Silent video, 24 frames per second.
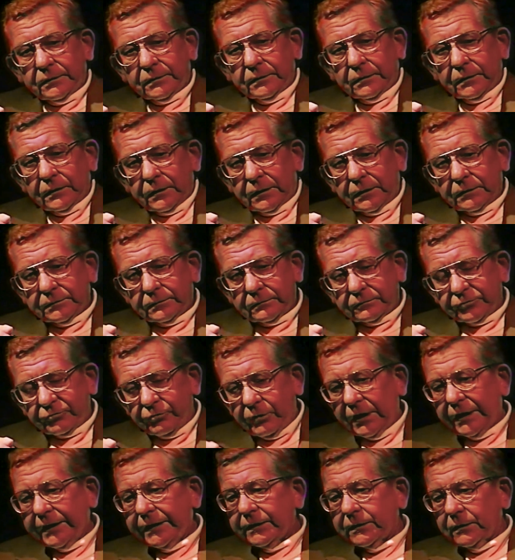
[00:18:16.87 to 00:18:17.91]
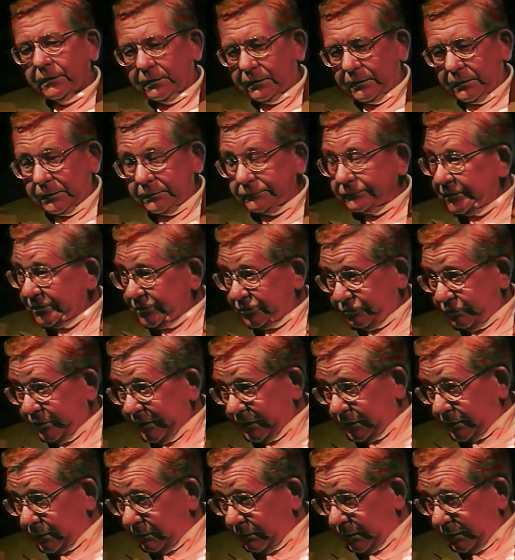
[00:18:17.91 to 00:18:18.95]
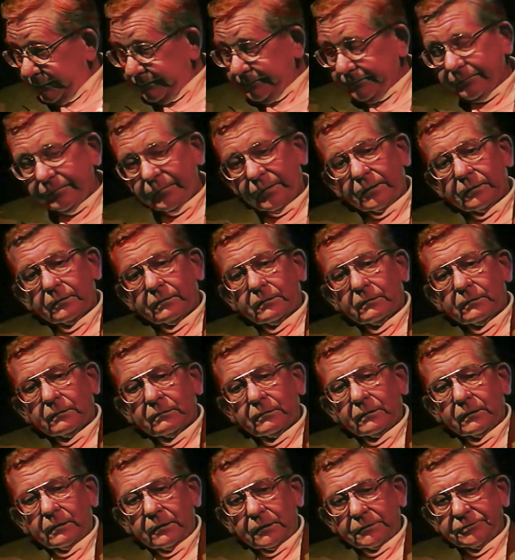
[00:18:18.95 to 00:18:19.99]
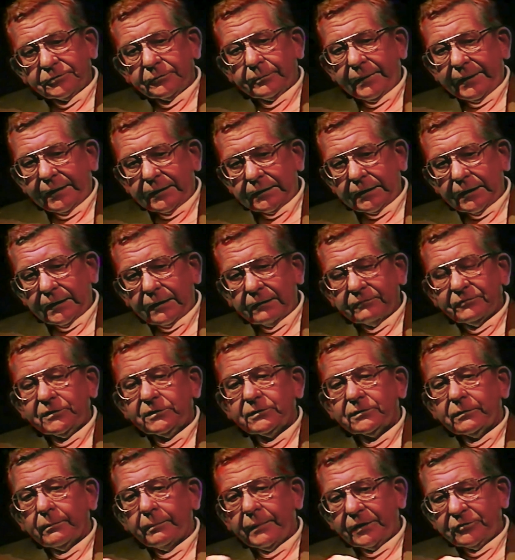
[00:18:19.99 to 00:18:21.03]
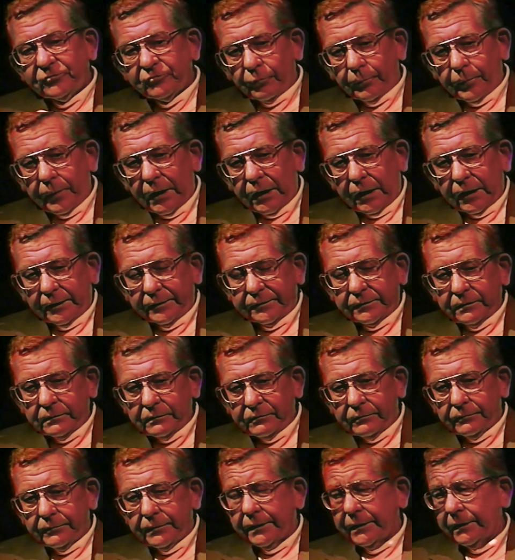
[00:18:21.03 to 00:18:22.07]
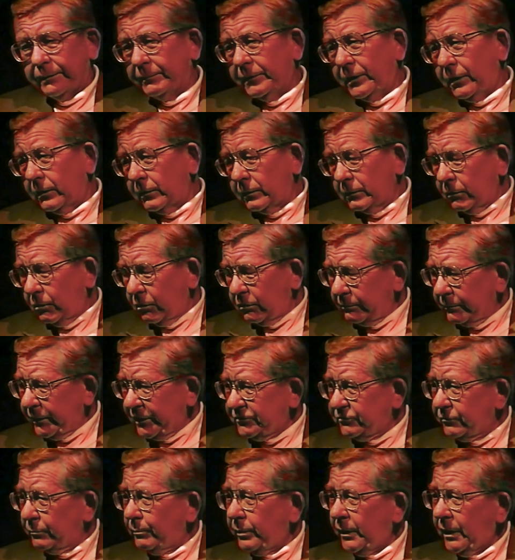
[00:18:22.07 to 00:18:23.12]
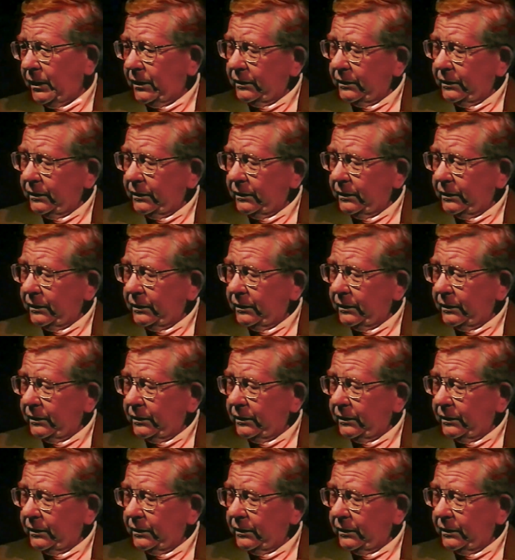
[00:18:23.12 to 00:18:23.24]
took a trolley car, streetcar, on Jamaica Avenue to Metropolitan, along